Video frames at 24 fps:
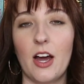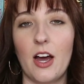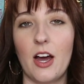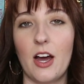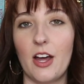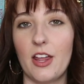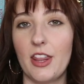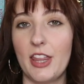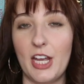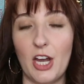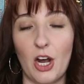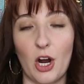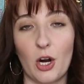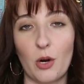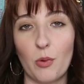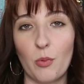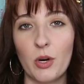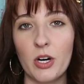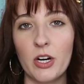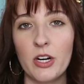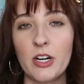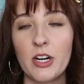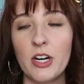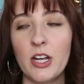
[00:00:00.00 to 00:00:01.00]
uh, the R
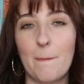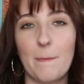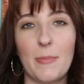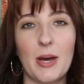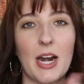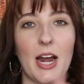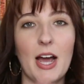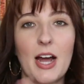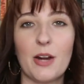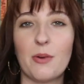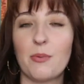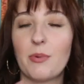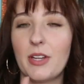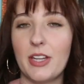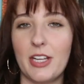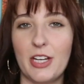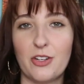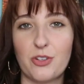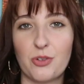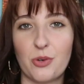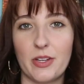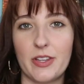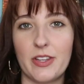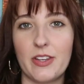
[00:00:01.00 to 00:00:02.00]
word, but I really
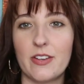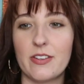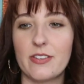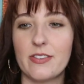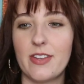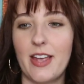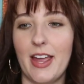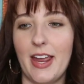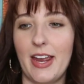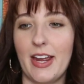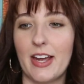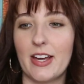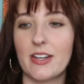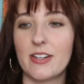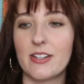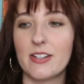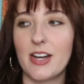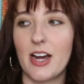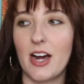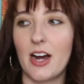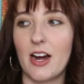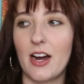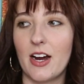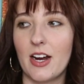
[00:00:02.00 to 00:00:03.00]
enjoyed this and
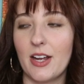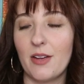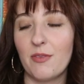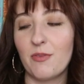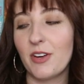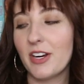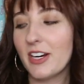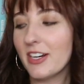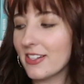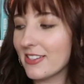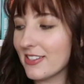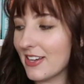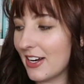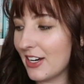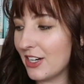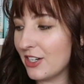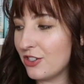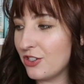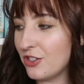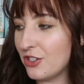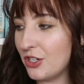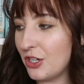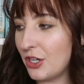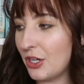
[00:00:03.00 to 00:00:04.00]
I am very
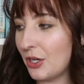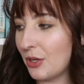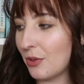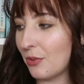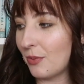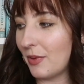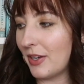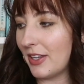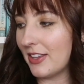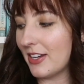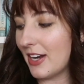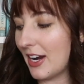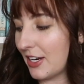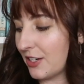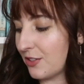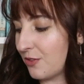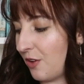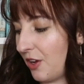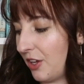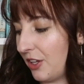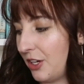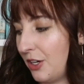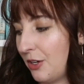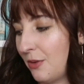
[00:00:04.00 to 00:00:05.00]
excited to read the next
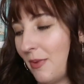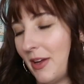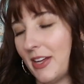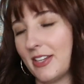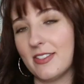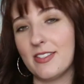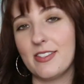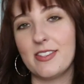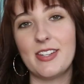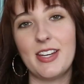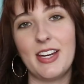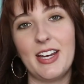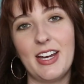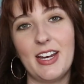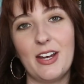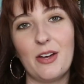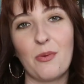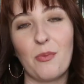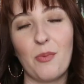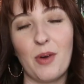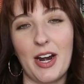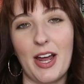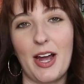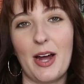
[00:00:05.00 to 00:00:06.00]
volume and see
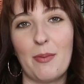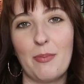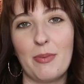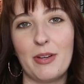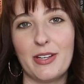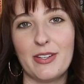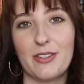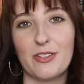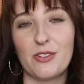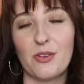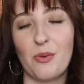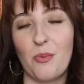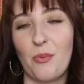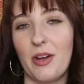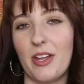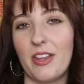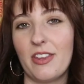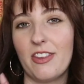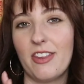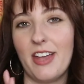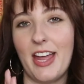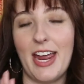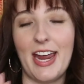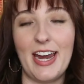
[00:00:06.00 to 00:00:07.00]
what happens
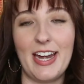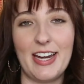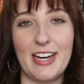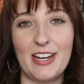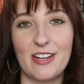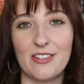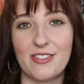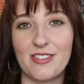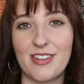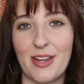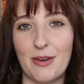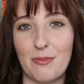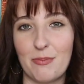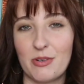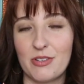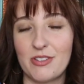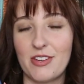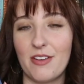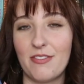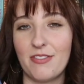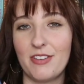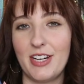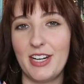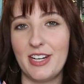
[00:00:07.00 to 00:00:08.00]
with Hades and
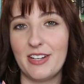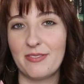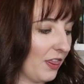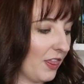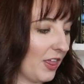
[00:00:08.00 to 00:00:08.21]
Persephone.